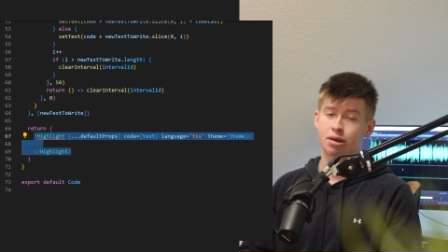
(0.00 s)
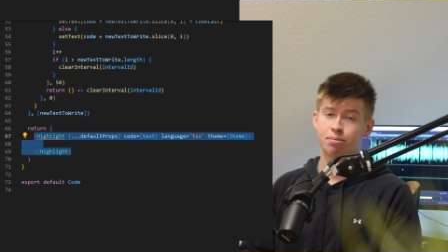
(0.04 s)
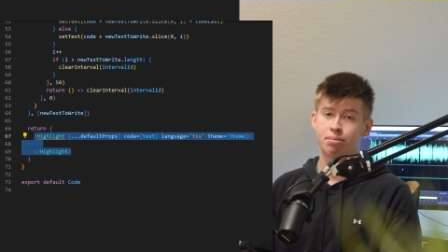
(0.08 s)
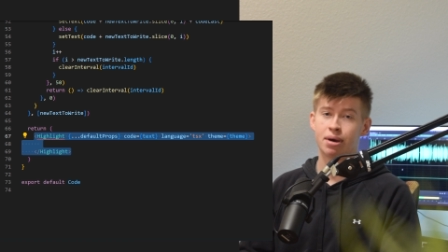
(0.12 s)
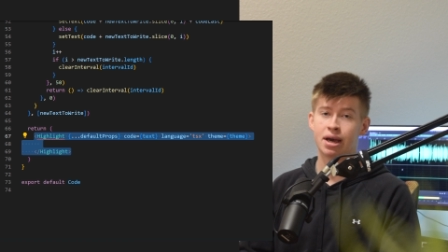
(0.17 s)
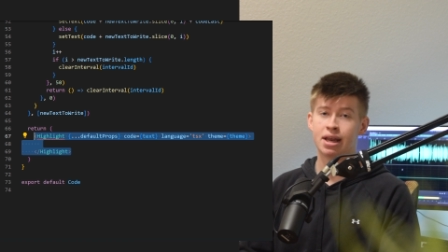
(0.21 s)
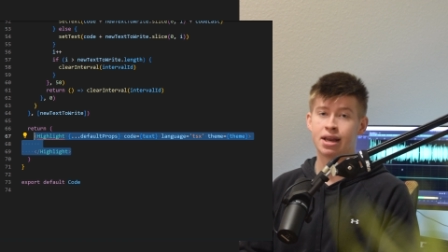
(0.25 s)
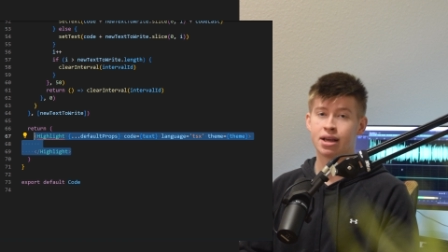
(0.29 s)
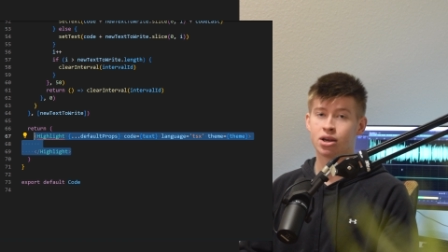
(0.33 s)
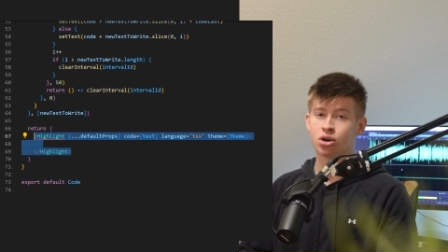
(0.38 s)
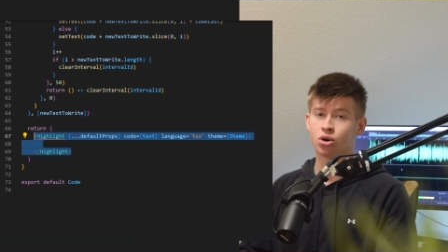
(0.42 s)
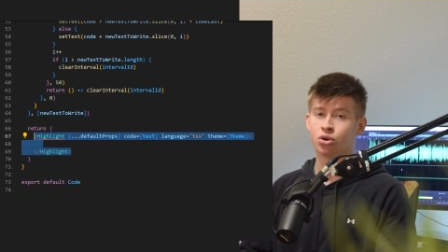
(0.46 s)

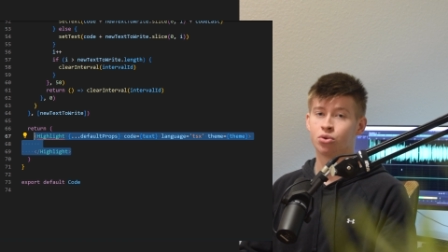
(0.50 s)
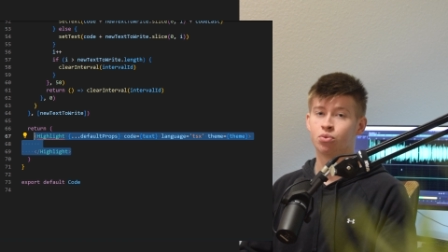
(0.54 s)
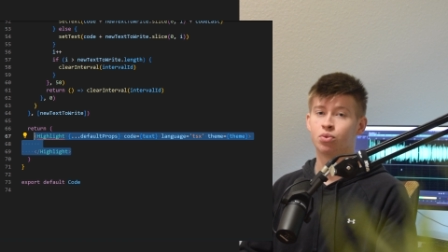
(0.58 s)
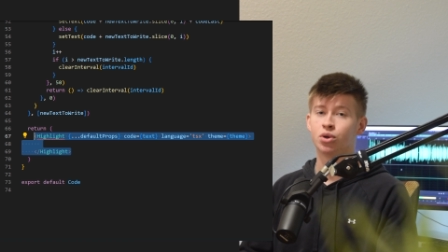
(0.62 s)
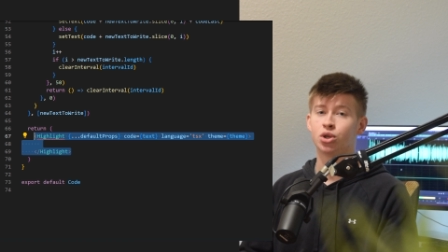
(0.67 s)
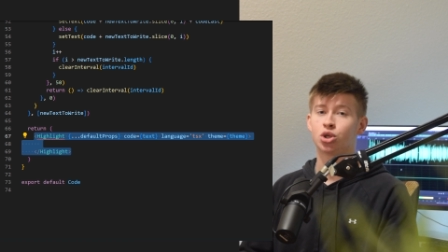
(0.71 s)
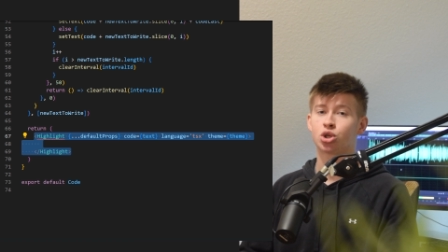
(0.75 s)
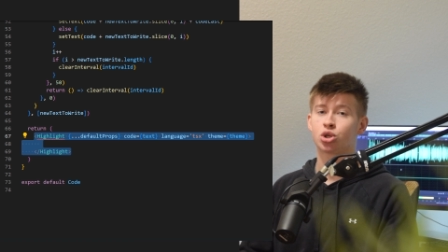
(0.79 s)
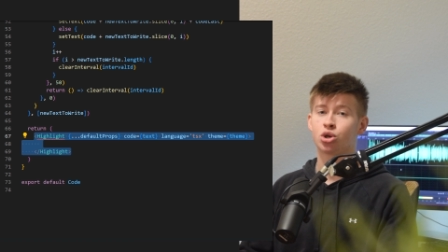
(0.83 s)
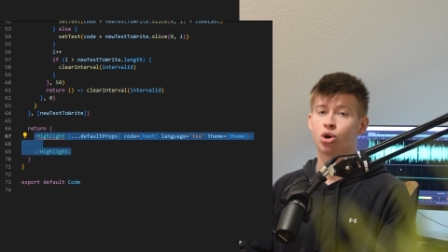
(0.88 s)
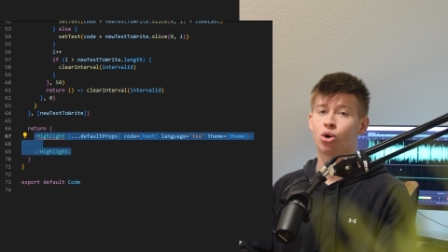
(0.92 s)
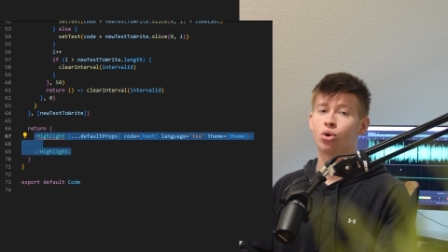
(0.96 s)
depending on
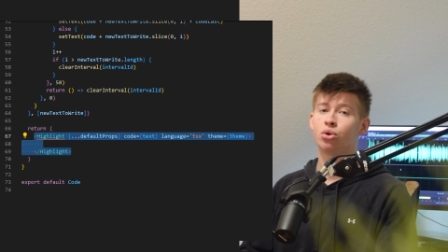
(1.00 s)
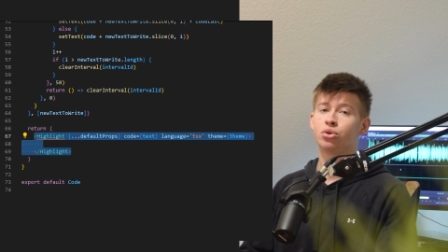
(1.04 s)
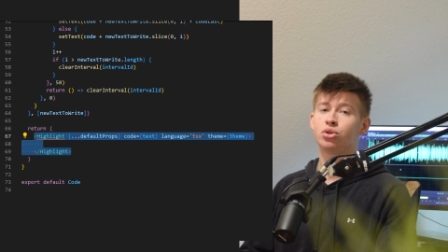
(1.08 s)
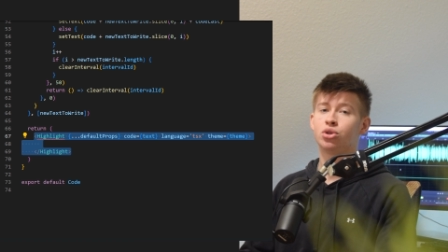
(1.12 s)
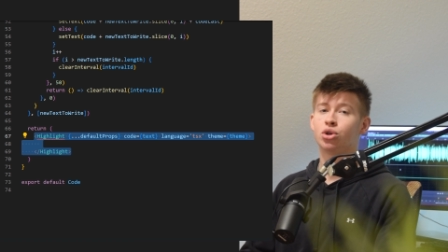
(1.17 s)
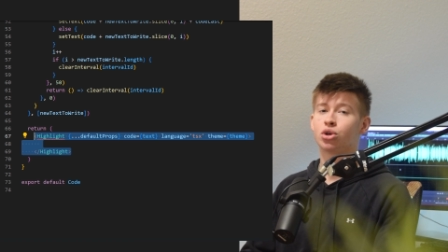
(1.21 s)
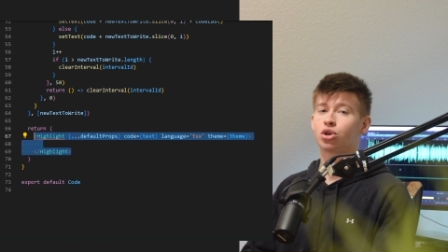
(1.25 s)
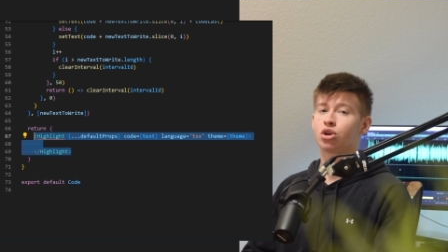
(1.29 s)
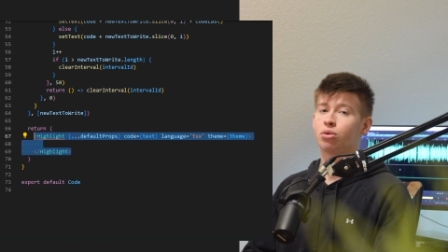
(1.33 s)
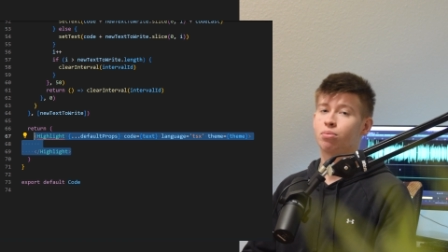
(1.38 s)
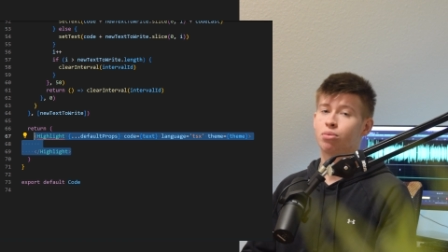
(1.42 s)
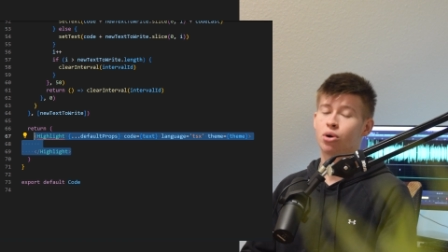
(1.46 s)
which code
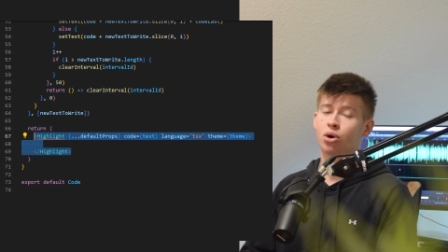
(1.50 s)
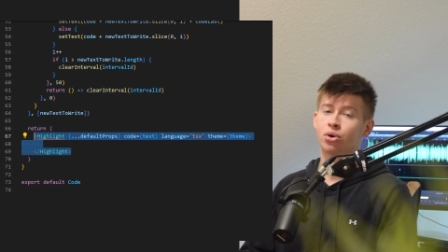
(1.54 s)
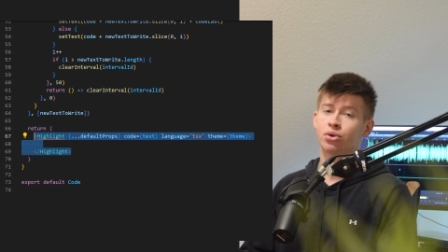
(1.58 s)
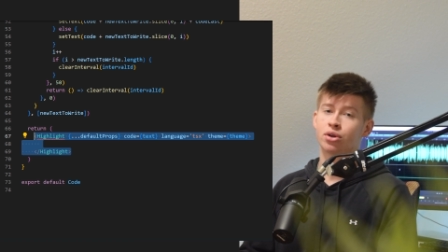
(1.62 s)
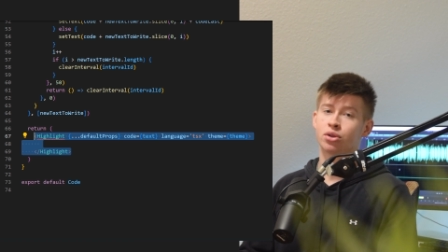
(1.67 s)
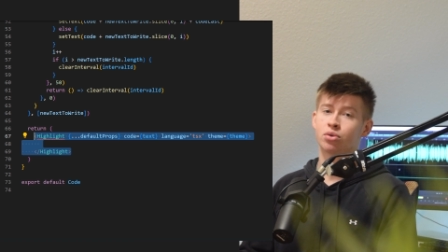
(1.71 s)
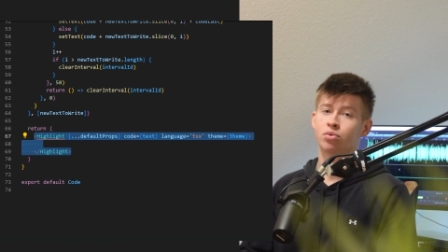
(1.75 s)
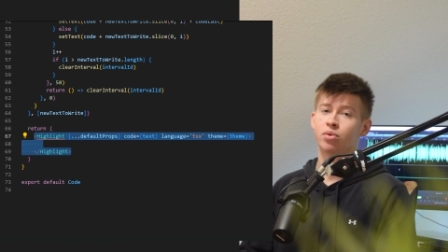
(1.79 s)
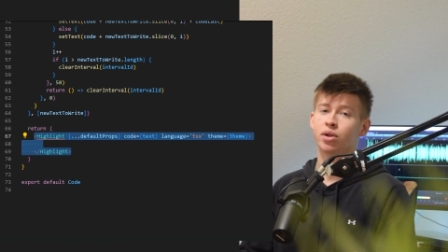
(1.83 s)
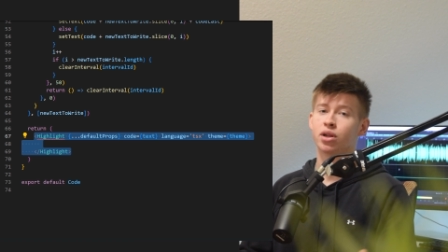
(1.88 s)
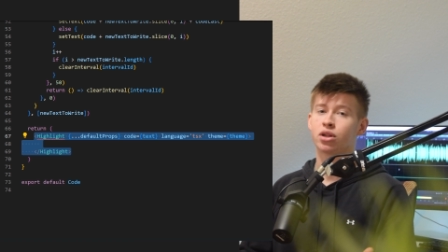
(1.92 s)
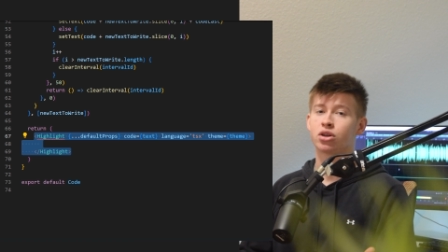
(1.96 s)
your
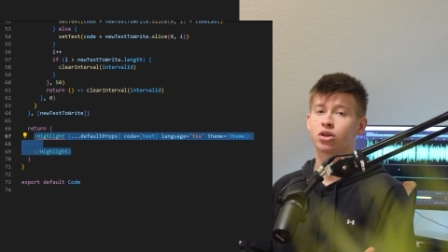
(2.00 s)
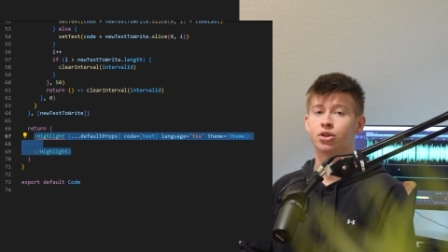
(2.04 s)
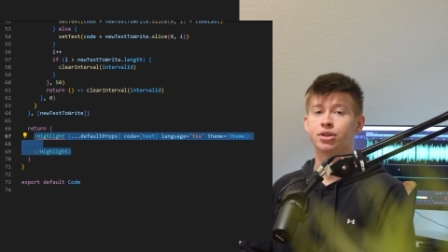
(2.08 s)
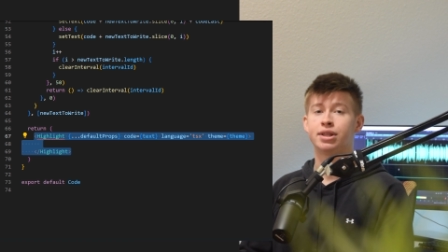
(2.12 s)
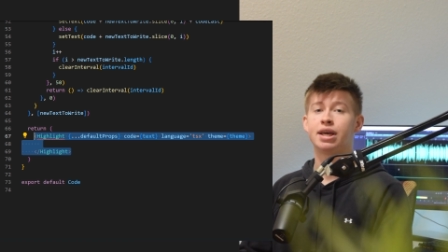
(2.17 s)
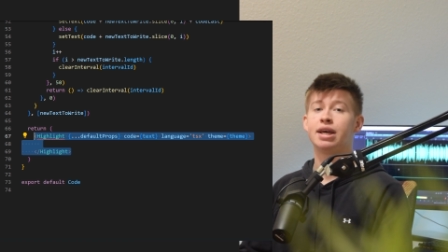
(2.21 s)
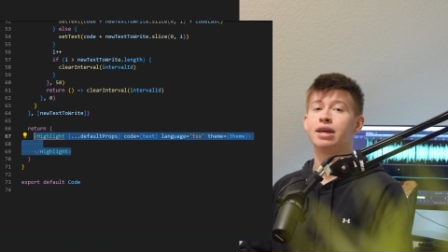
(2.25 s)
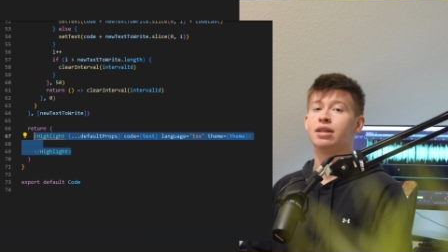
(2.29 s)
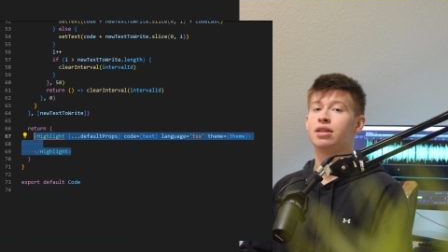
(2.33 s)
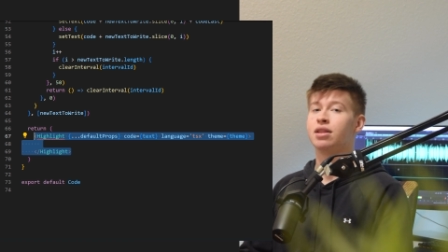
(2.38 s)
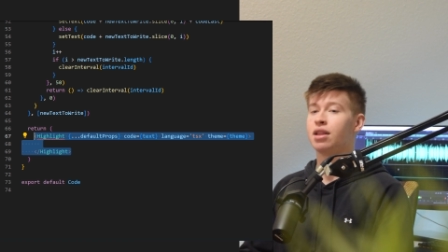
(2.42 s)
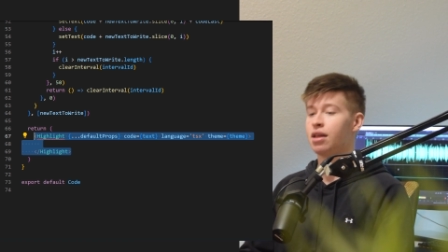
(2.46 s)
component will
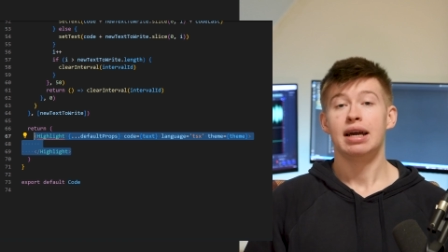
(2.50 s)
contain.